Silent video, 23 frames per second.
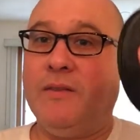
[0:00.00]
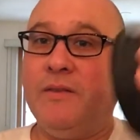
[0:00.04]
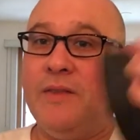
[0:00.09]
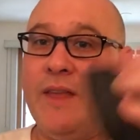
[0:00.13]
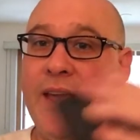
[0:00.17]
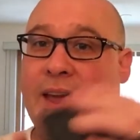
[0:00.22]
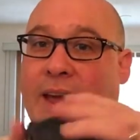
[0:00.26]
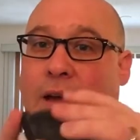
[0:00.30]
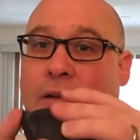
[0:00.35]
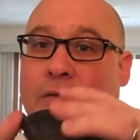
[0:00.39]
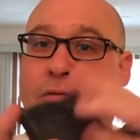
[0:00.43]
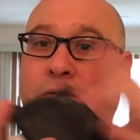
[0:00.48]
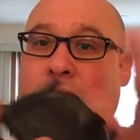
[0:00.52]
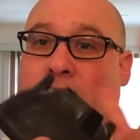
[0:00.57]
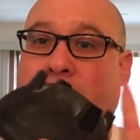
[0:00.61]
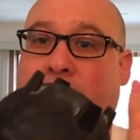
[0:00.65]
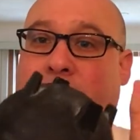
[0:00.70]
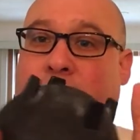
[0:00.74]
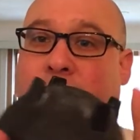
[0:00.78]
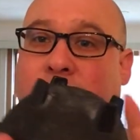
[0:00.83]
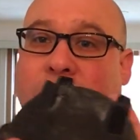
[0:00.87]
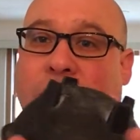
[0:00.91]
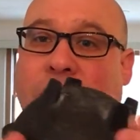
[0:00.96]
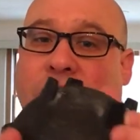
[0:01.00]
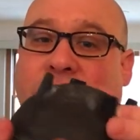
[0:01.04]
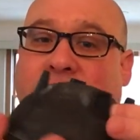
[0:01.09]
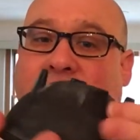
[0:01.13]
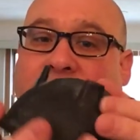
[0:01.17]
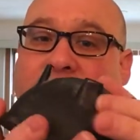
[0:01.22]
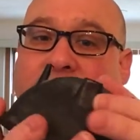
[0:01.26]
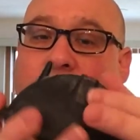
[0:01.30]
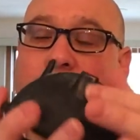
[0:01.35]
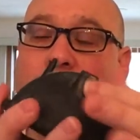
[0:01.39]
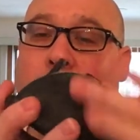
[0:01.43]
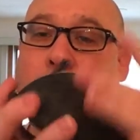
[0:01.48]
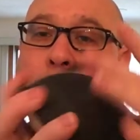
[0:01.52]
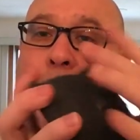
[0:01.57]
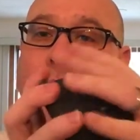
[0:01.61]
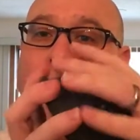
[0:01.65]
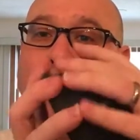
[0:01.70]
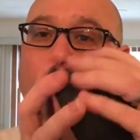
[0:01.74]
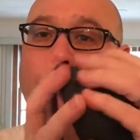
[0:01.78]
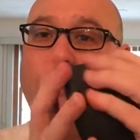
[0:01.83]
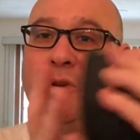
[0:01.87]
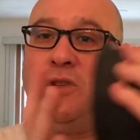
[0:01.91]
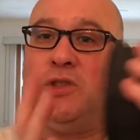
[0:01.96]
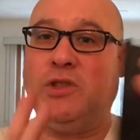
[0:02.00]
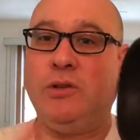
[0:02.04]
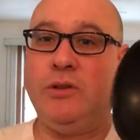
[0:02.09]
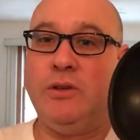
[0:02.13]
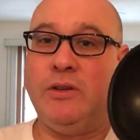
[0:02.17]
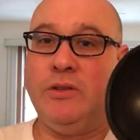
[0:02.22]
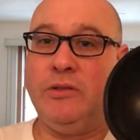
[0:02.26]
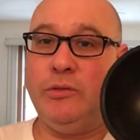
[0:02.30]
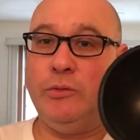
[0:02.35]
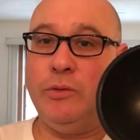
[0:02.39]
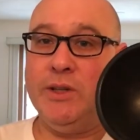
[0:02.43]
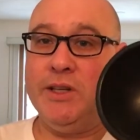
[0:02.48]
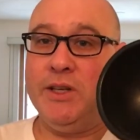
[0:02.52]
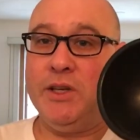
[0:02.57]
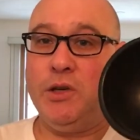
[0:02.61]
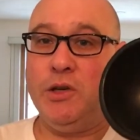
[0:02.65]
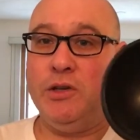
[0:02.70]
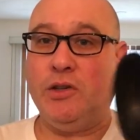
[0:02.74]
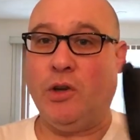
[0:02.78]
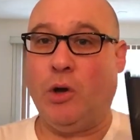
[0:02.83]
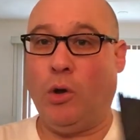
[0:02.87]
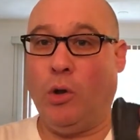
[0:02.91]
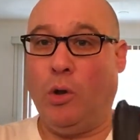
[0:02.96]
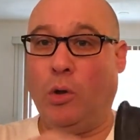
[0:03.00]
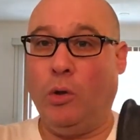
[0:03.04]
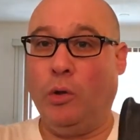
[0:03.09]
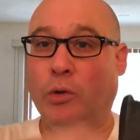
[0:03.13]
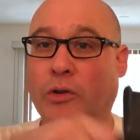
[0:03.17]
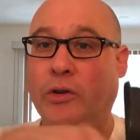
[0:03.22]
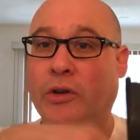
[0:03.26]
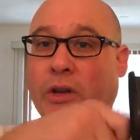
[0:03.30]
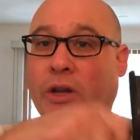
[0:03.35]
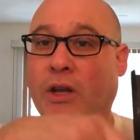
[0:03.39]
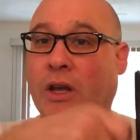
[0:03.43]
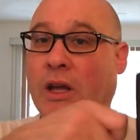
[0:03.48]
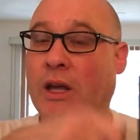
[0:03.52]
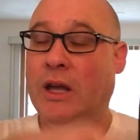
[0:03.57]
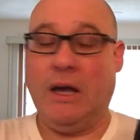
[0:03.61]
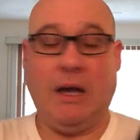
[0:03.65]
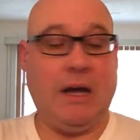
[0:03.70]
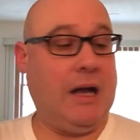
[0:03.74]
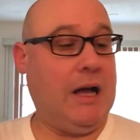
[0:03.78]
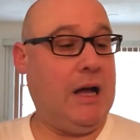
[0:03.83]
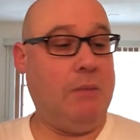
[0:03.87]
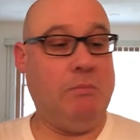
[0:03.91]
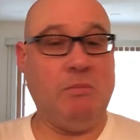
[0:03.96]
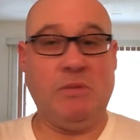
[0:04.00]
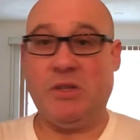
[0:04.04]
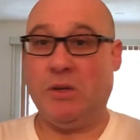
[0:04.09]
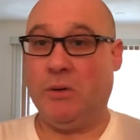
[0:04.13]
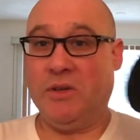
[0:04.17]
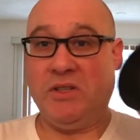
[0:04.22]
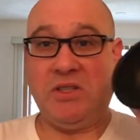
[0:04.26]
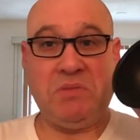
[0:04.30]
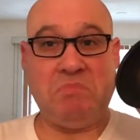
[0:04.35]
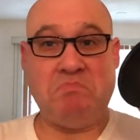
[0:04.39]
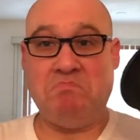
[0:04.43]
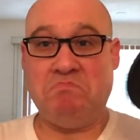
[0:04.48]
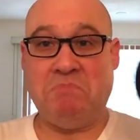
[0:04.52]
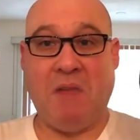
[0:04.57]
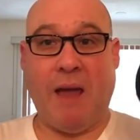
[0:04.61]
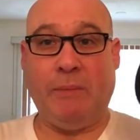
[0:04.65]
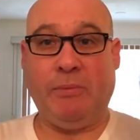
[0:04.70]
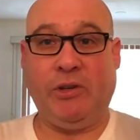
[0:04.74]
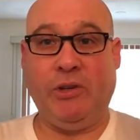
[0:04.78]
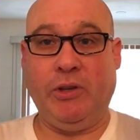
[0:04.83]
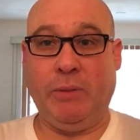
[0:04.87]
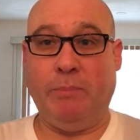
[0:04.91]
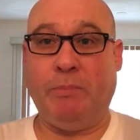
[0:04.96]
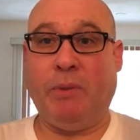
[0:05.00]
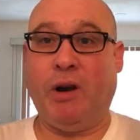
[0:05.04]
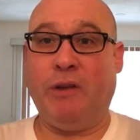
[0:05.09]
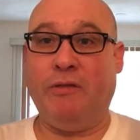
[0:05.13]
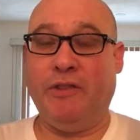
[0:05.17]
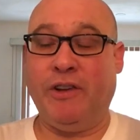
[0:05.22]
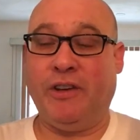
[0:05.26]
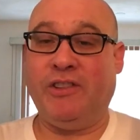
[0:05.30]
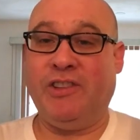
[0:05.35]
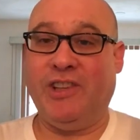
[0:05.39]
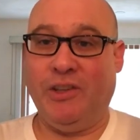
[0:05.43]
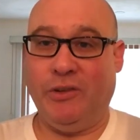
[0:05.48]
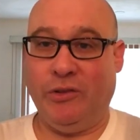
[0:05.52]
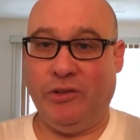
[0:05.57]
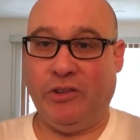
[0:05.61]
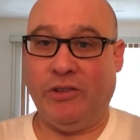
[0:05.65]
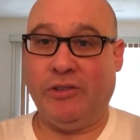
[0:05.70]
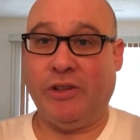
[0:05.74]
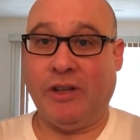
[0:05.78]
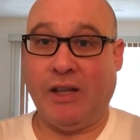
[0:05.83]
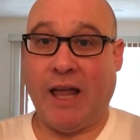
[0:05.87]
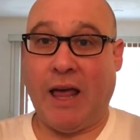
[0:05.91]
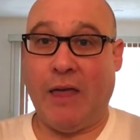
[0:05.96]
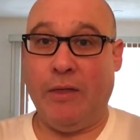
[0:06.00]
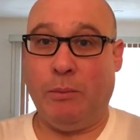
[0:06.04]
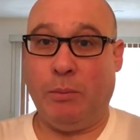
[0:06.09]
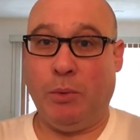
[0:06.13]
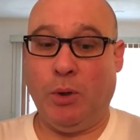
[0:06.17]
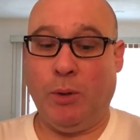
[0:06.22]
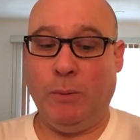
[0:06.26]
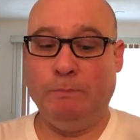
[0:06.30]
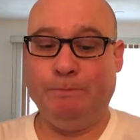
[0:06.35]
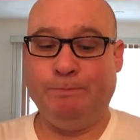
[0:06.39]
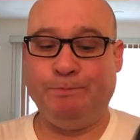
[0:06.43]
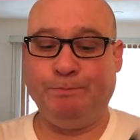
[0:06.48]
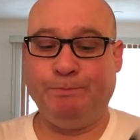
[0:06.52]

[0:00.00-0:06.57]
They have the stand on the bottom, which is really good to hold. So it's absolutely perfect to use as a lather bowl.